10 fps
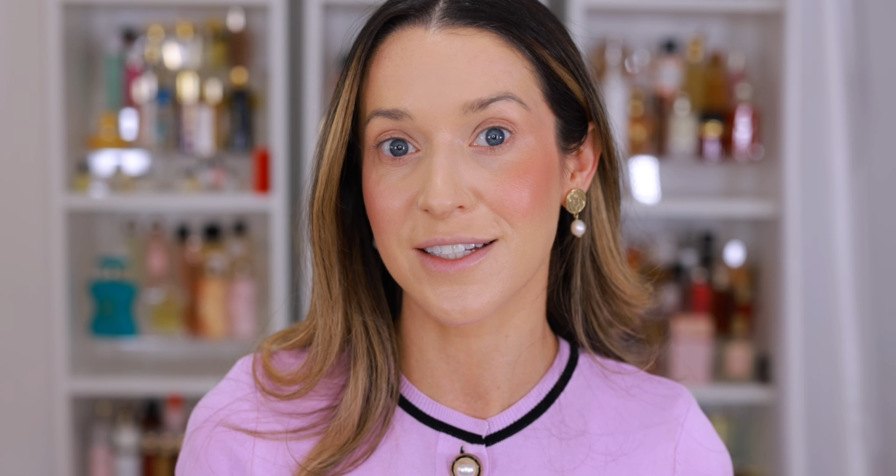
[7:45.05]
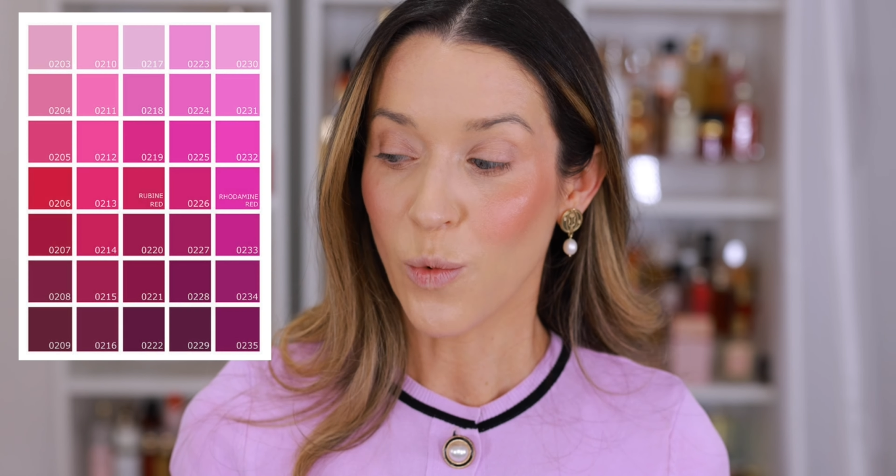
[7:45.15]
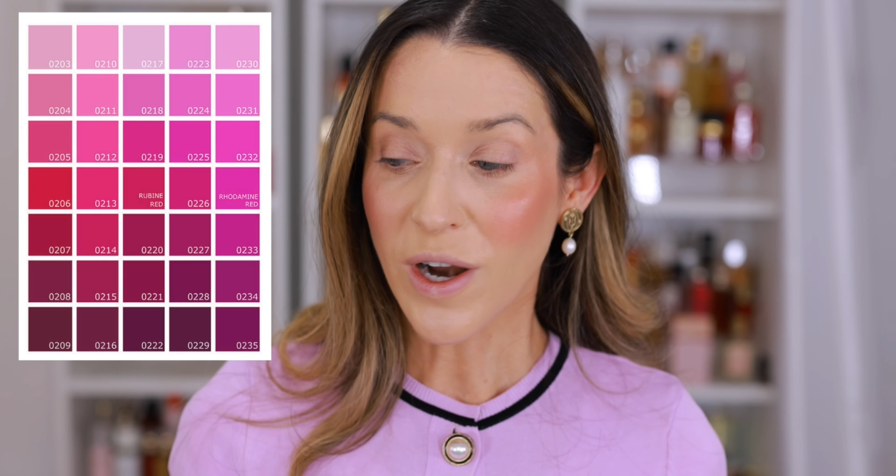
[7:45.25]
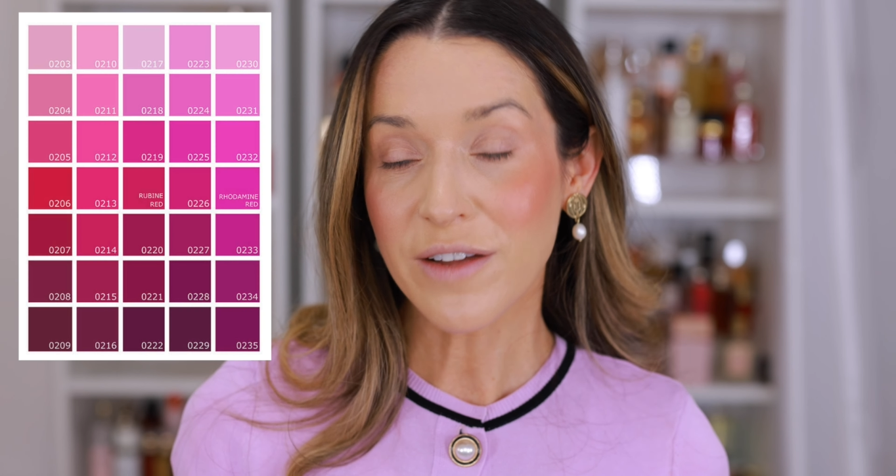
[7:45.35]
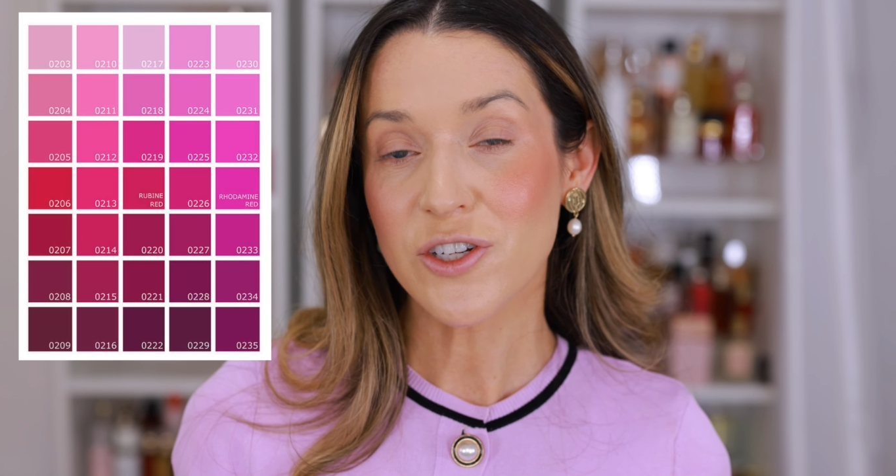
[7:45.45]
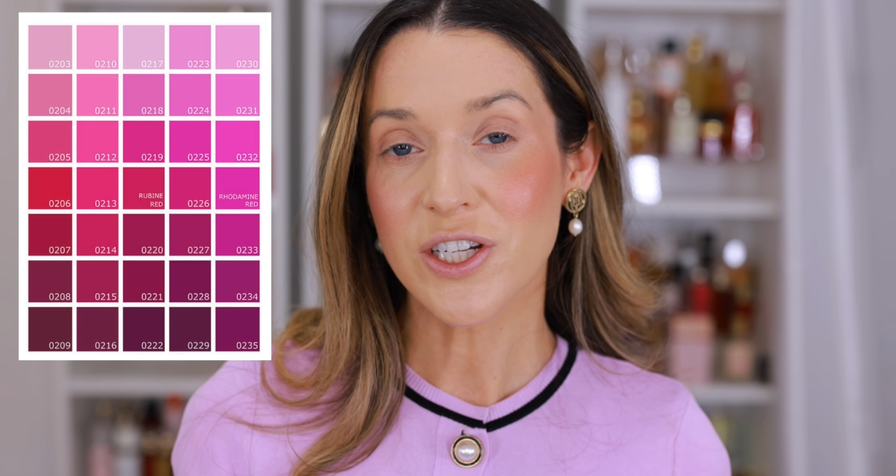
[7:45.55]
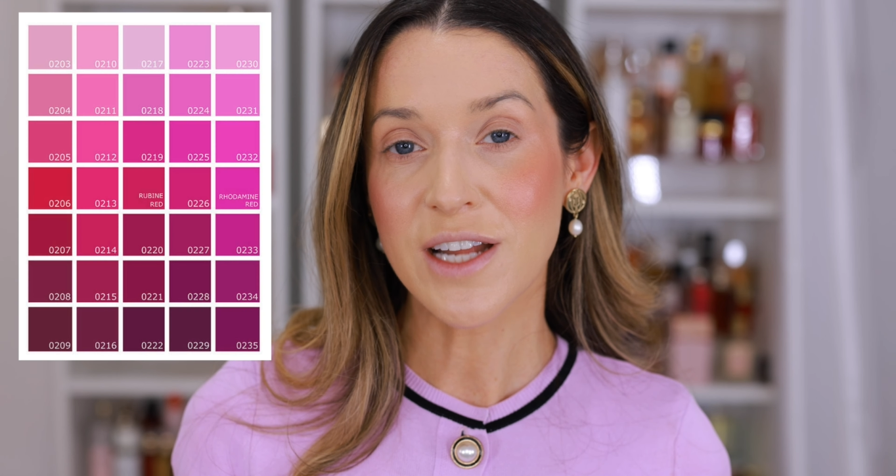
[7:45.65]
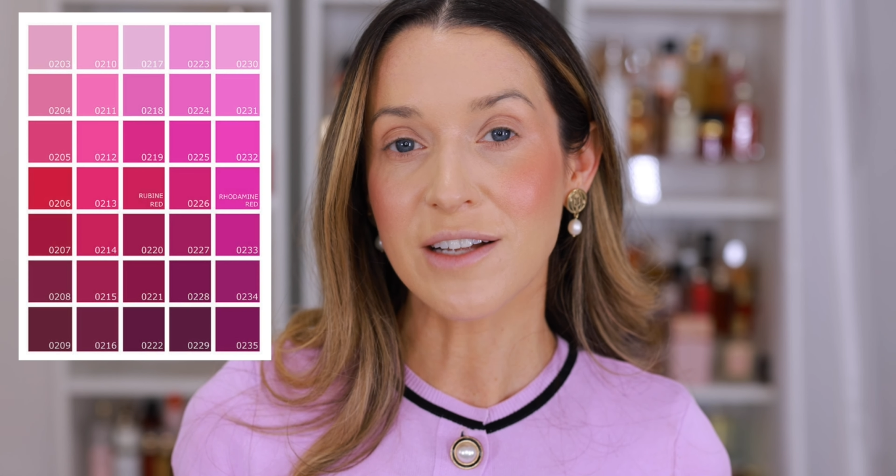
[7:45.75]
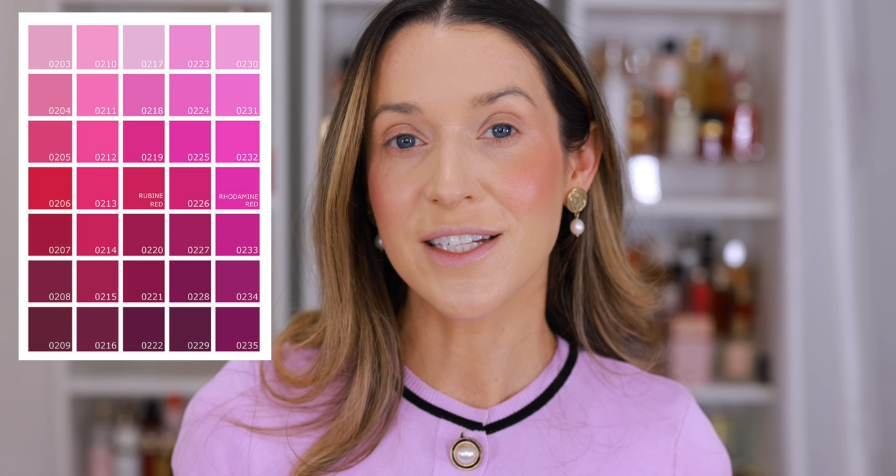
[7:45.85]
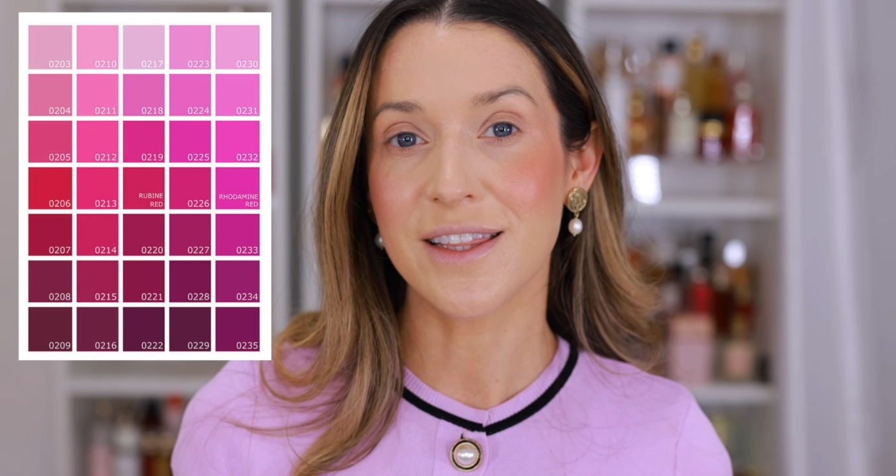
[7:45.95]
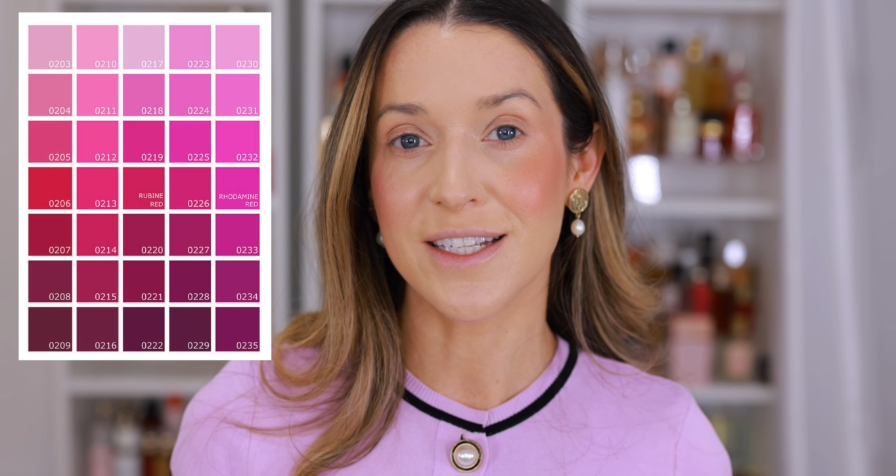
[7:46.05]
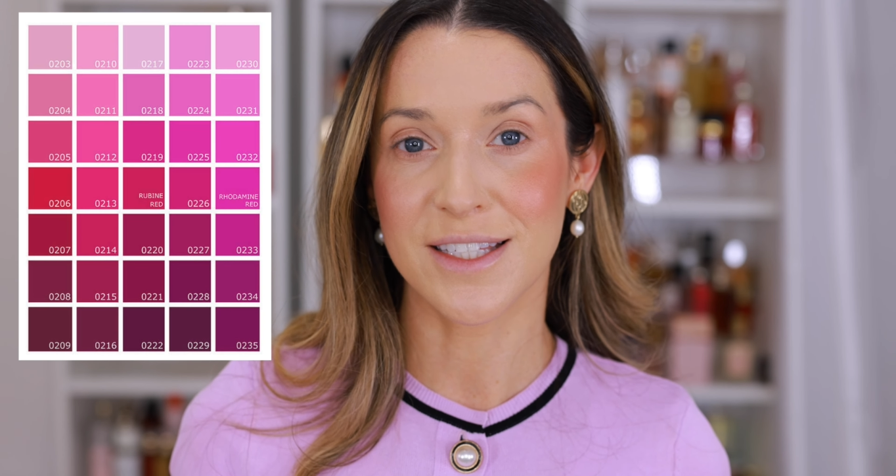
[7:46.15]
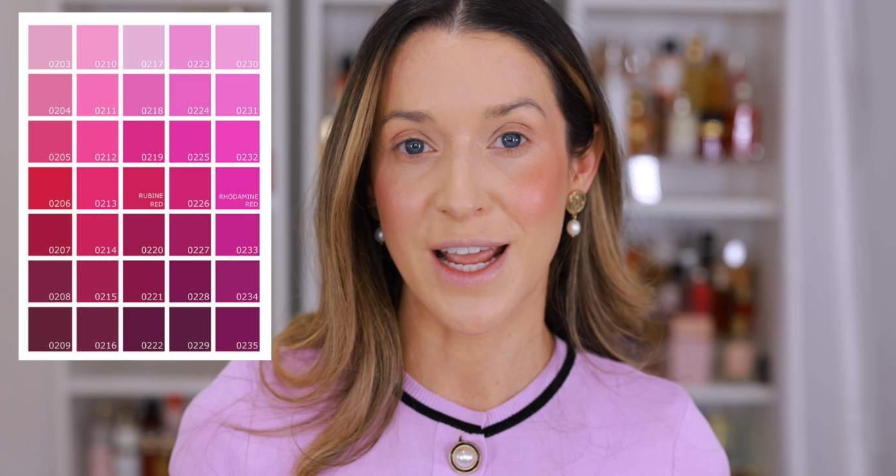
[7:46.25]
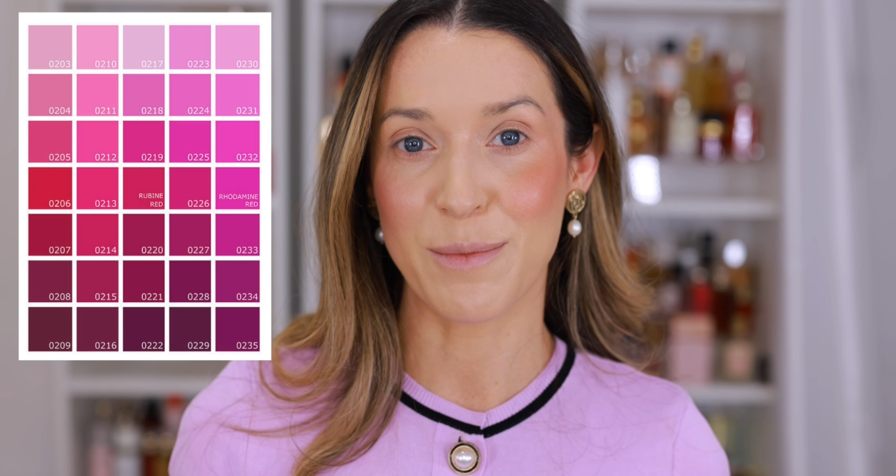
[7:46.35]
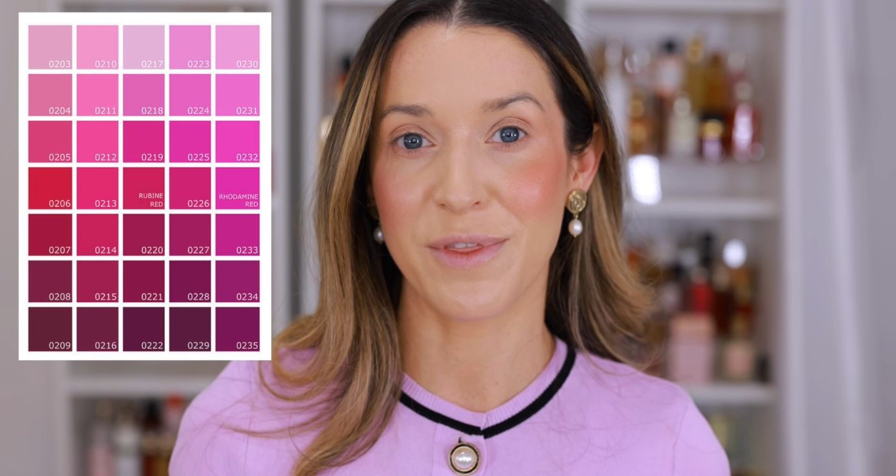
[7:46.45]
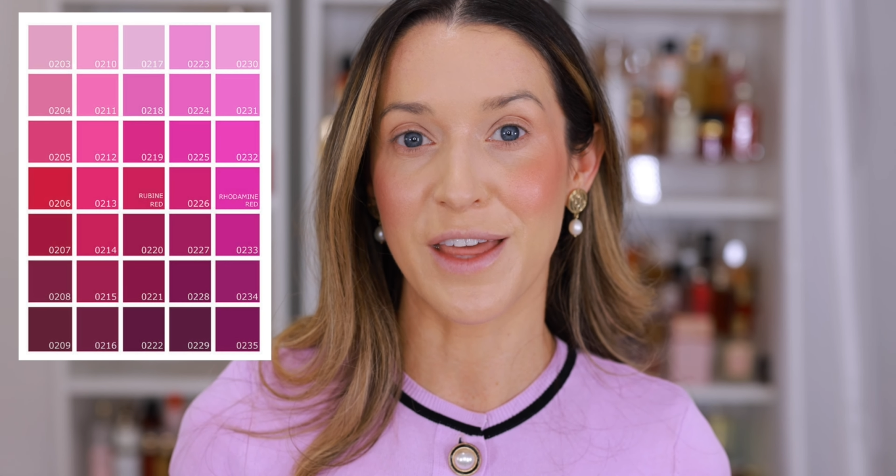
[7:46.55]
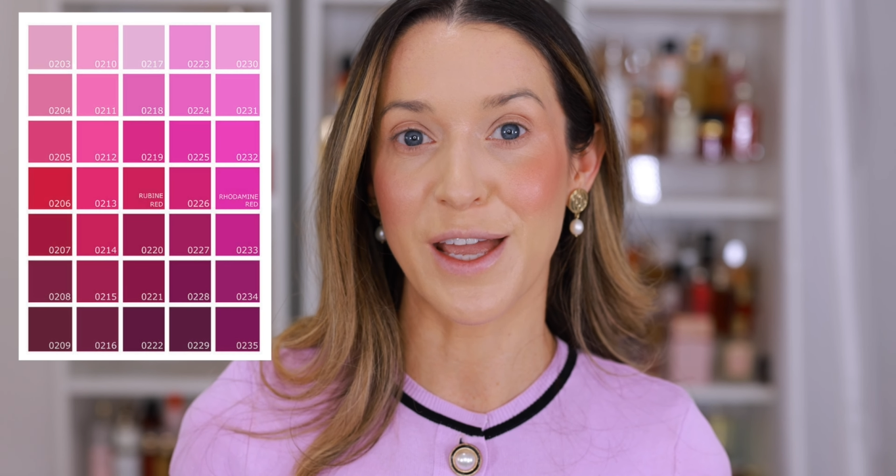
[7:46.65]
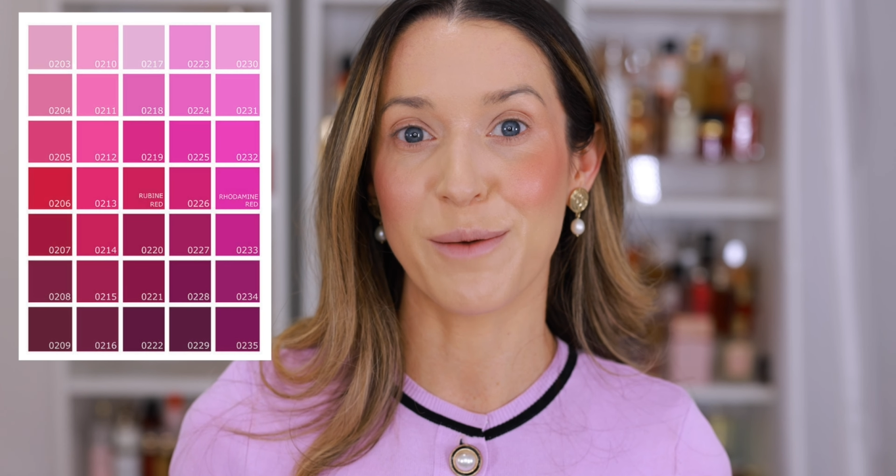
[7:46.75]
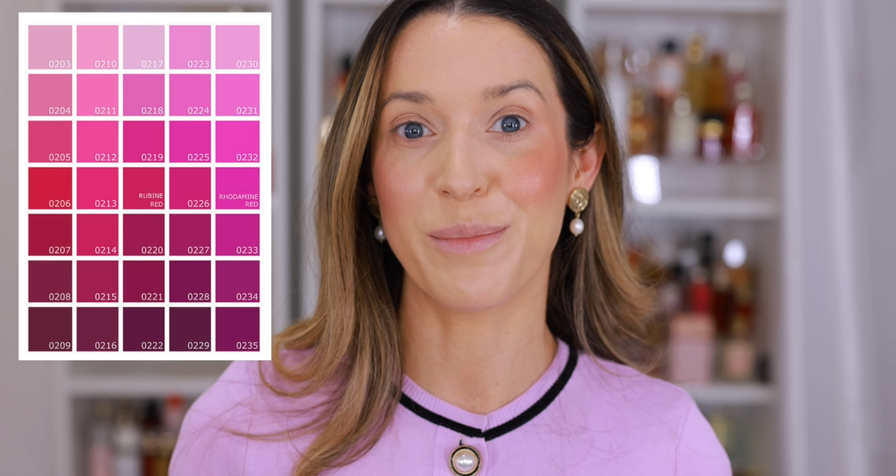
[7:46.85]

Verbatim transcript: What if Chanel did the same thing